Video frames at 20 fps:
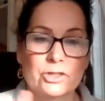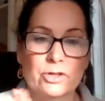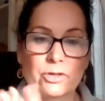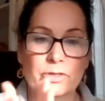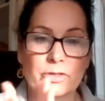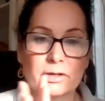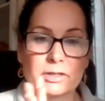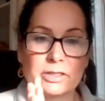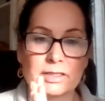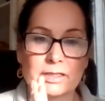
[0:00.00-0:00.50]
So
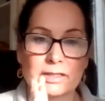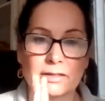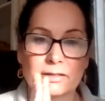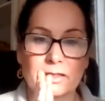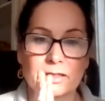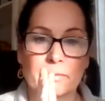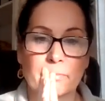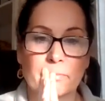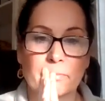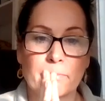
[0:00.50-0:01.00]
there's
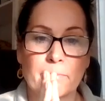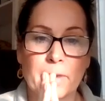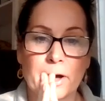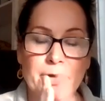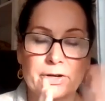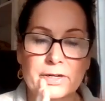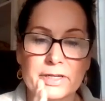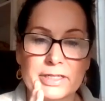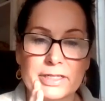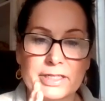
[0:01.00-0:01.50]
the
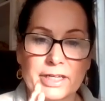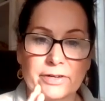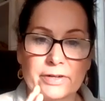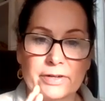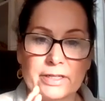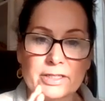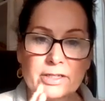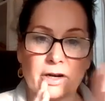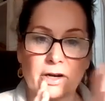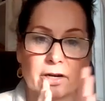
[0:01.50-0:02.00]
modernist
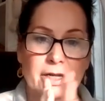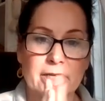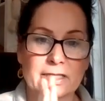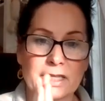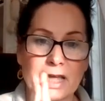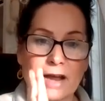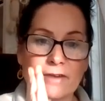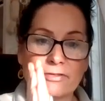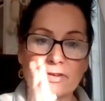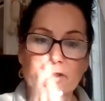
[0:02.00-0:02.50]
theories
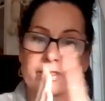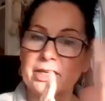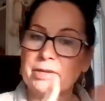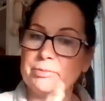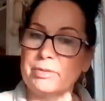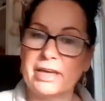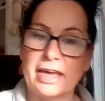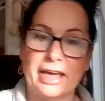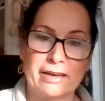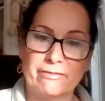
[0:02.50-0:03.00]
is
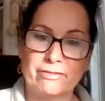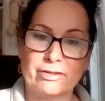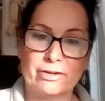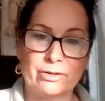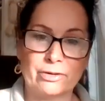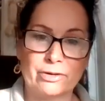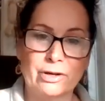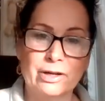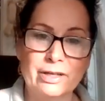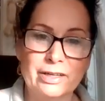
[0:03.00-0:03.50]
everything
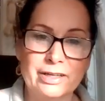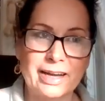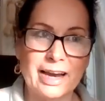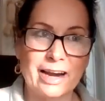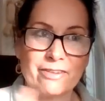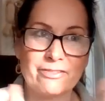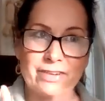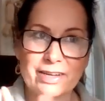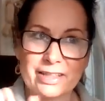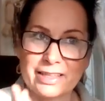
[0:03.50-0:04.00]
behavioral,
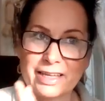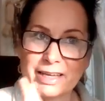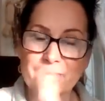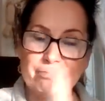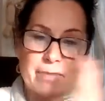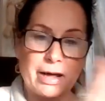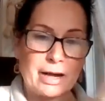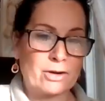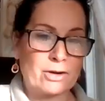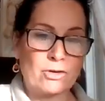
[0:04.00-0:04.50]
everything
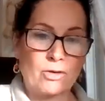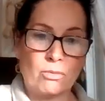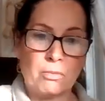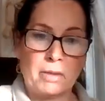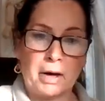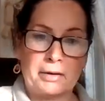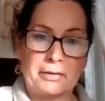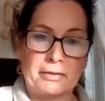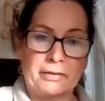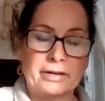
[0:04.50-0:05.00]
medical
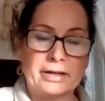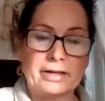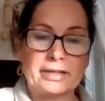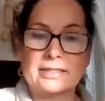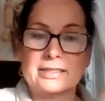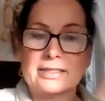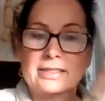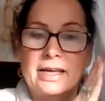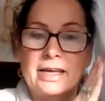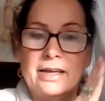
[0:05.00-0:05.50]
model
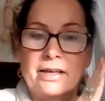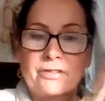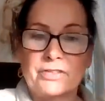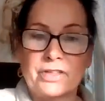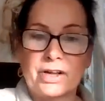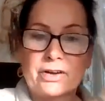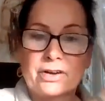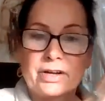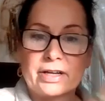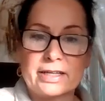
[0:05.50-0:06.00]
is
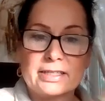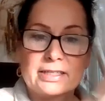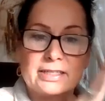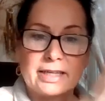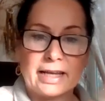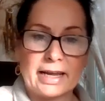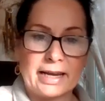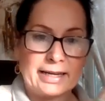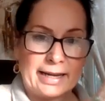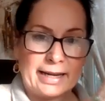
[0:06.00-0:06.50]
there
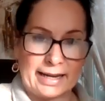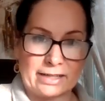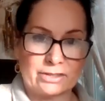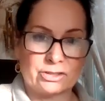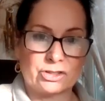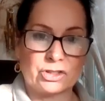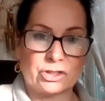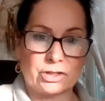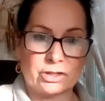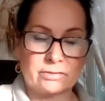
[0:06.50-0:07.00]
is an
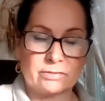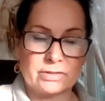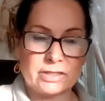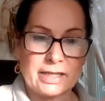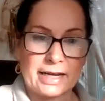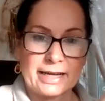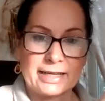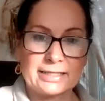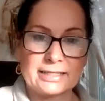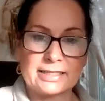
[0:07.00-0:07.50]
answer.
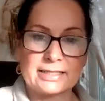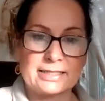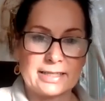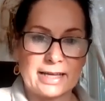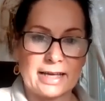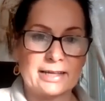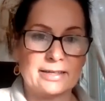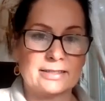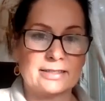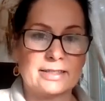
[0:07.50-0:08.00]
Science
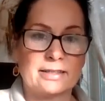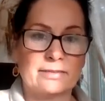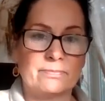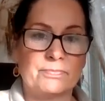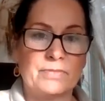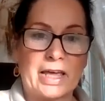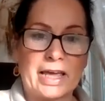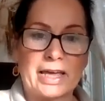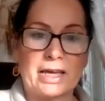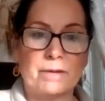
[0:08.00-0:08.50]
says
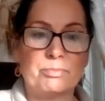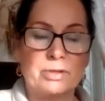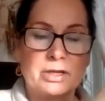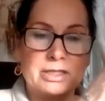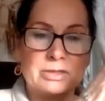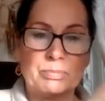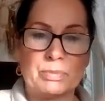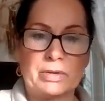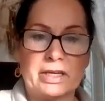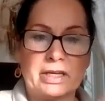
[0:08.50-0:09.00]
A
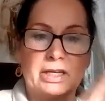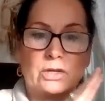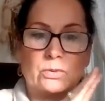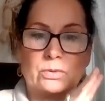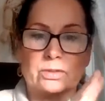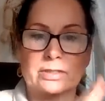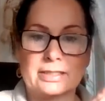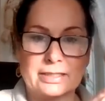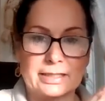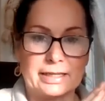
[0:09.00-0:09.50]
plus B
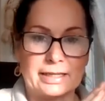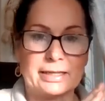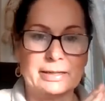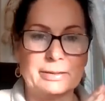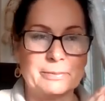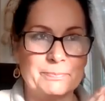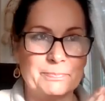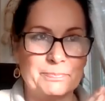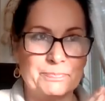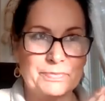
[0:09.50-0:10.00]
equals C.